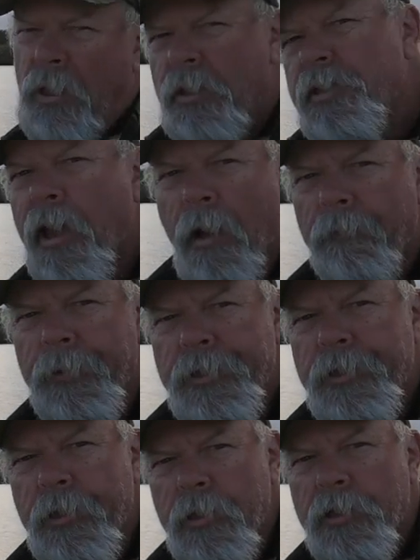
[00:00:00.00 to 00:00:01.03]
kids
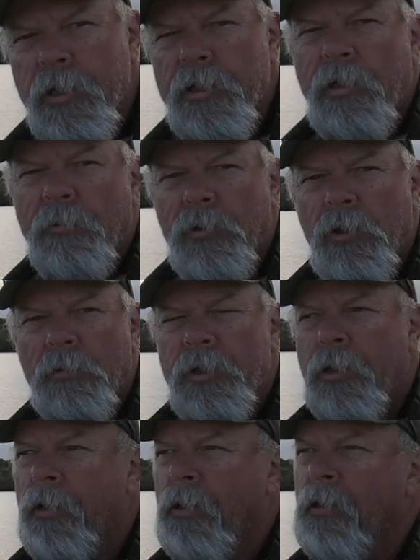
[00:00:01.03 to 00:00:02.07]
outfits that you see sometimes,
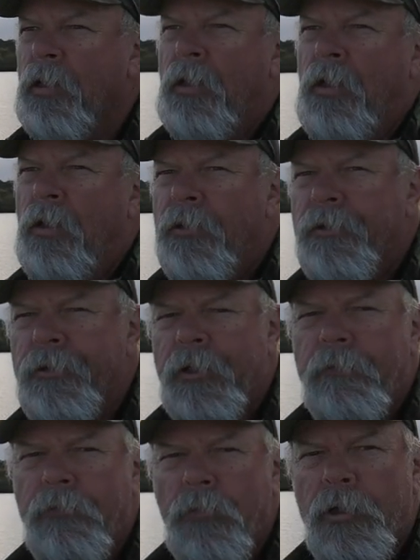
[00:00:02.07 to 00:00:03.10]
you know, the
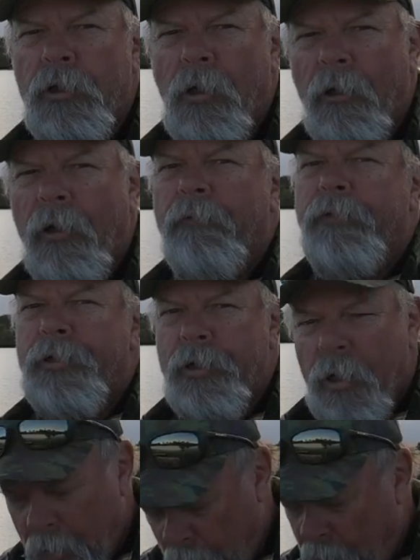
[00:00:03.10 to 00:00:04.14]
thirty, forty dollar
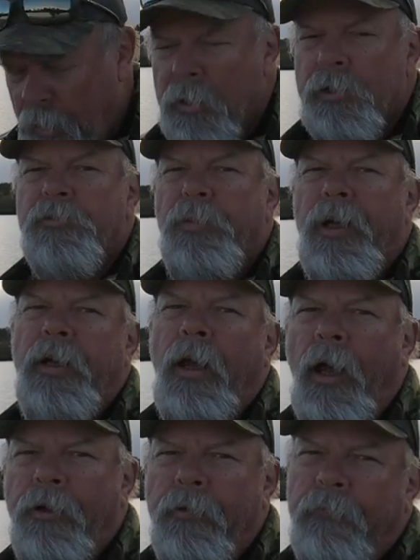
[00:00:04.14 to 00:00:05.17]
outfits. Spend a
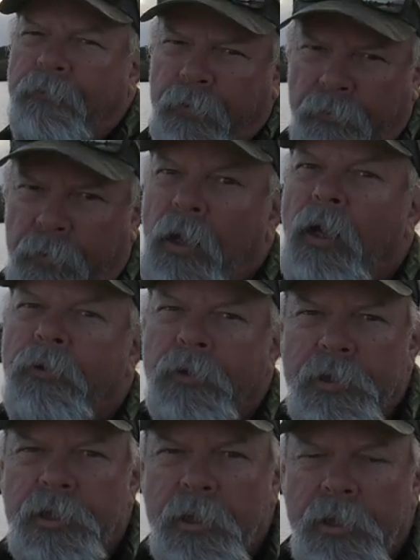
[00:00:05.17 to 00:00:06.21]
hundred and fifty, a hundred
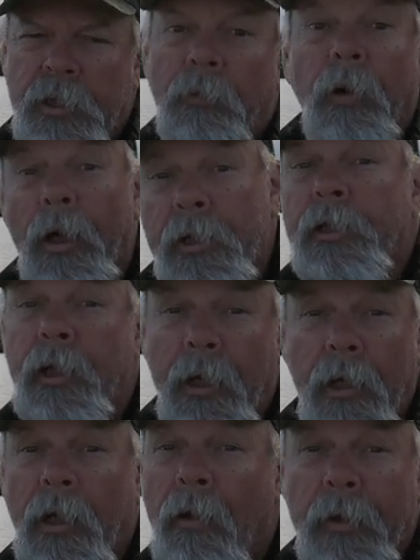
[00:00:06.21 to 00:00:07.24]
and sixty bucks and they're
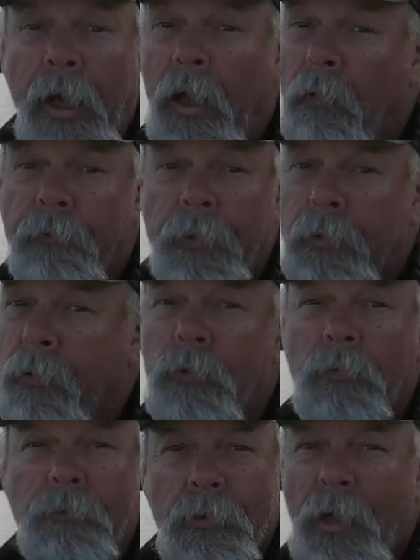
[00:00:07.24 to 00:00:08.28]
going to have an outfit
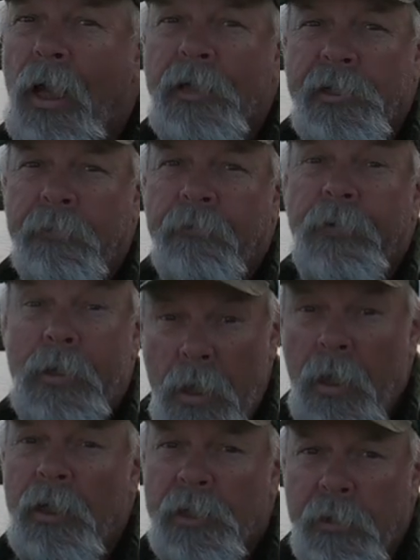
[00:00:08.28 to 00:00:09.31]
that'll last them for
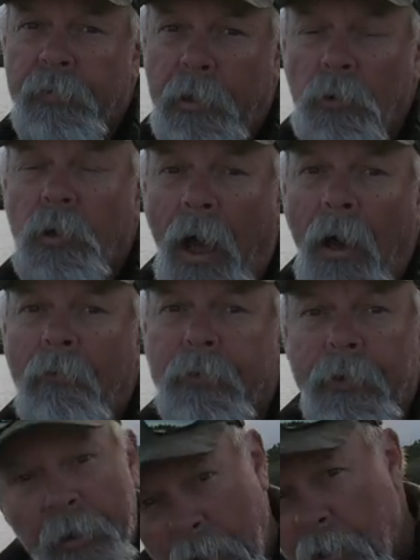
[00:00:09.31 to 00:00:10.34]
years if they look
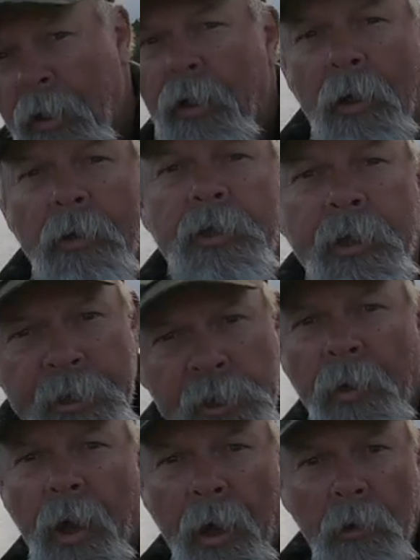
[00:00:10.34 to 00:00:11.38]
after it and teach
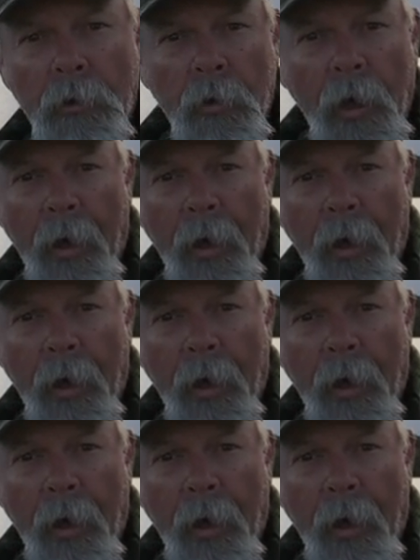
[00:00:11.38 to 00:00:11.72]
them how to look